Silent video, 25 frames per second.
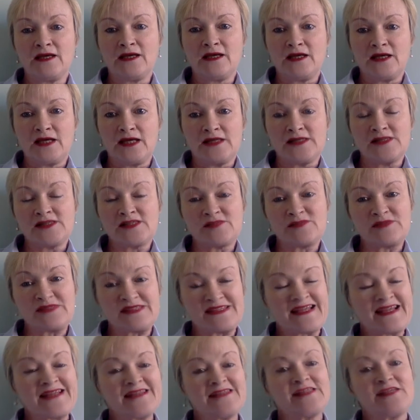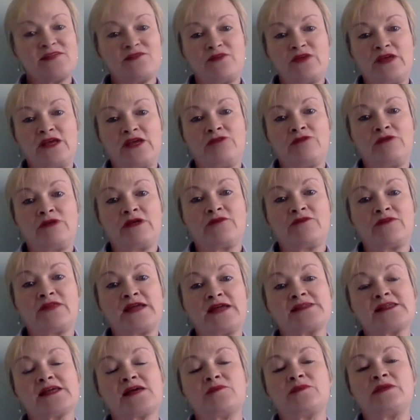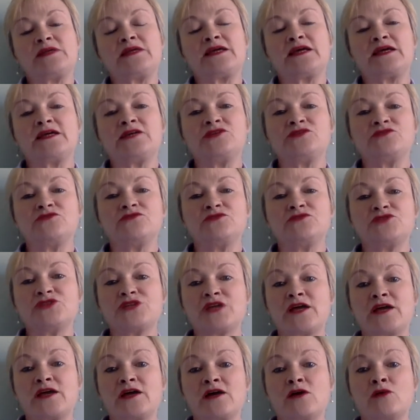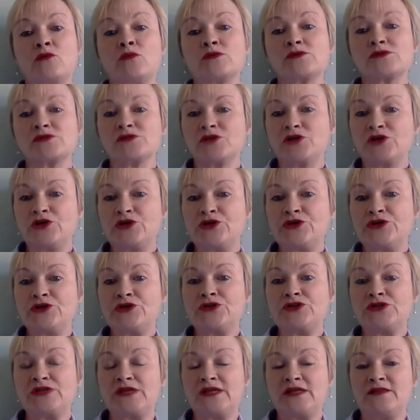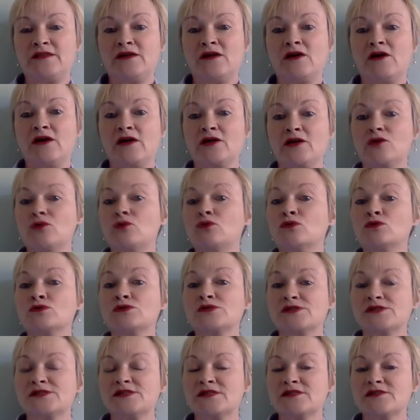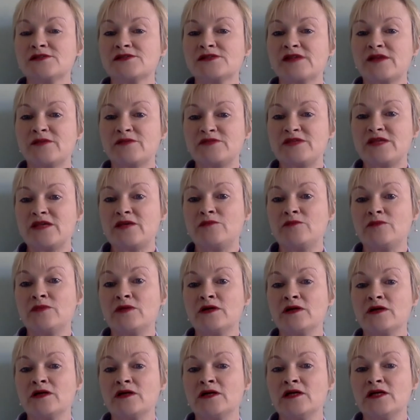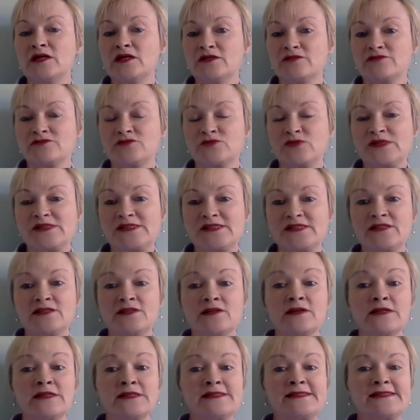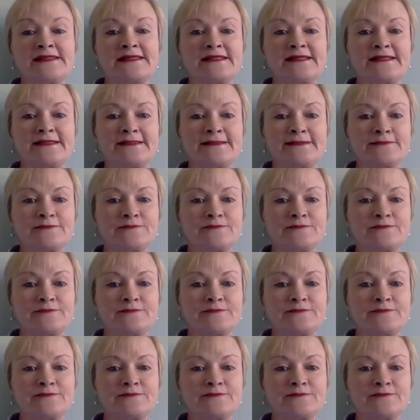And the substantive hearing of that application for JR wasn't heard in the High Court until September of 2019.